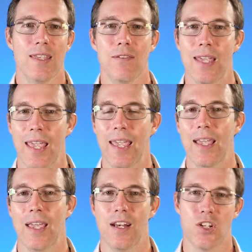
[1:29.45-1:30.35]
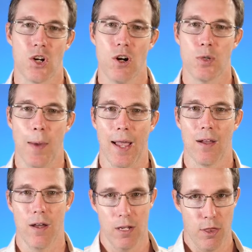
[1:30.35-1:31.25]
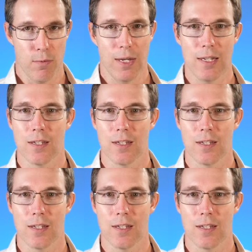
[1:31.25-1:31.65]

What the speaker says: You can't get a chargeback on a 3D